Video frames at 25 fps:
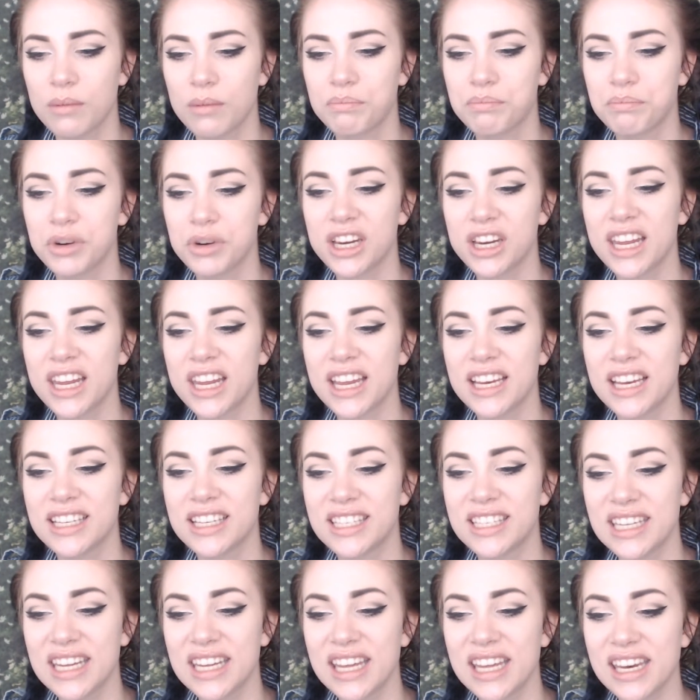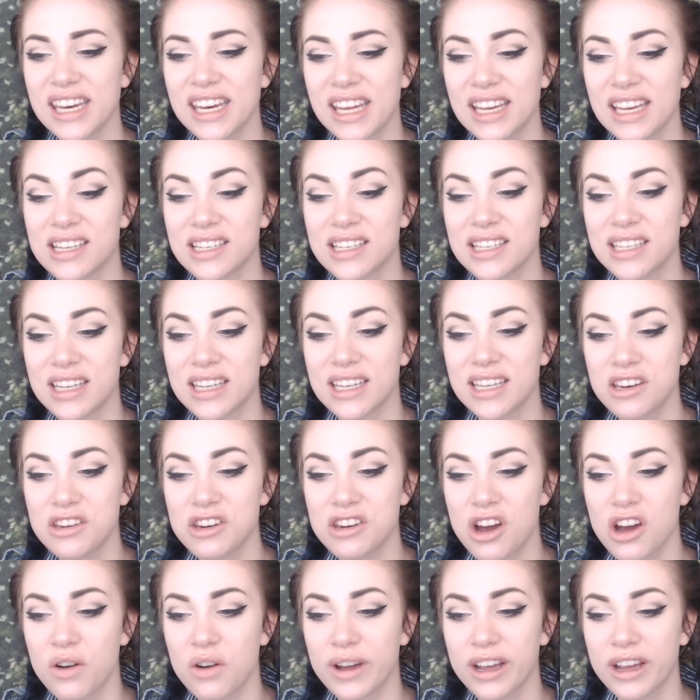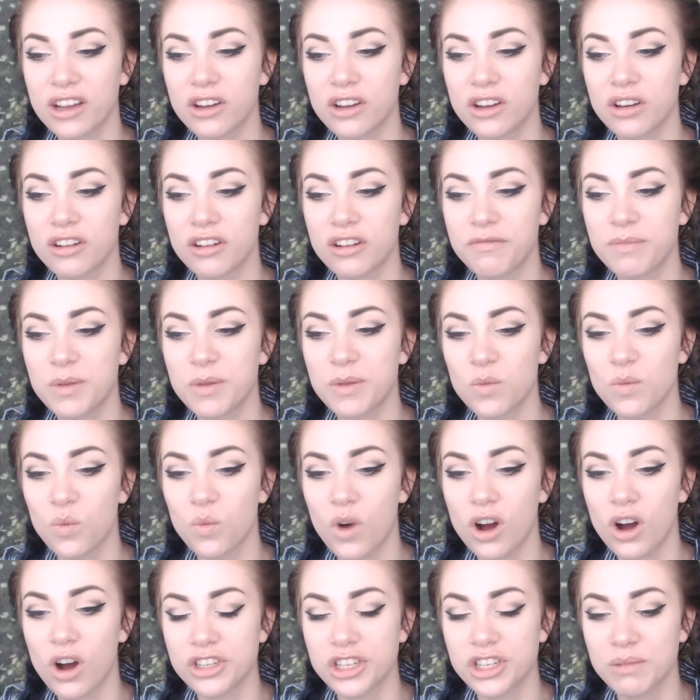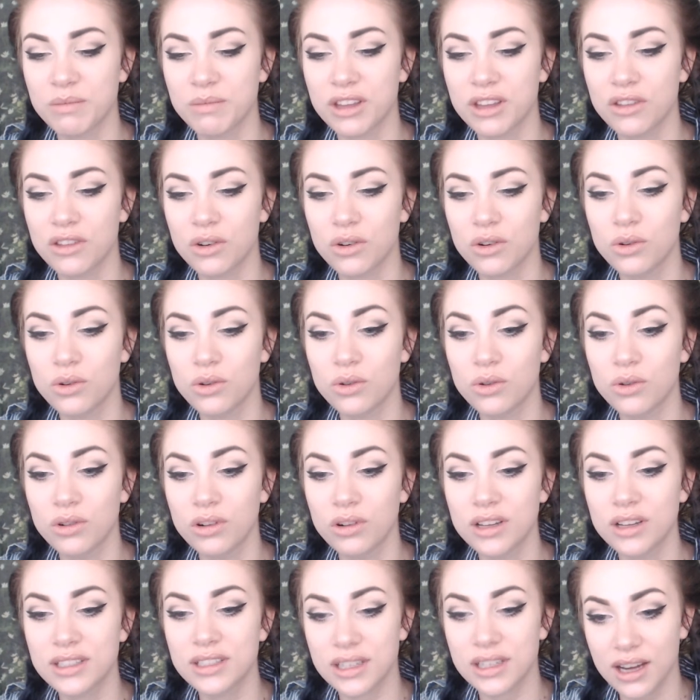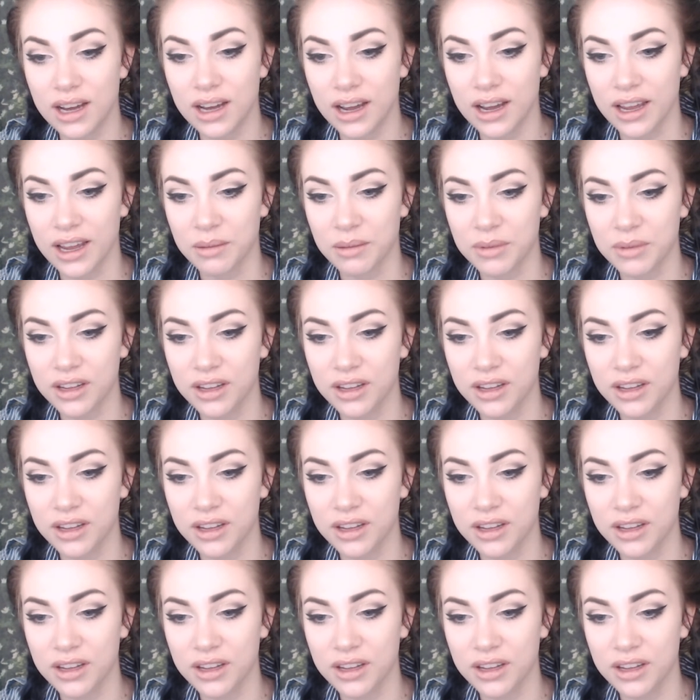But it did know. It could have been watching me the whole time.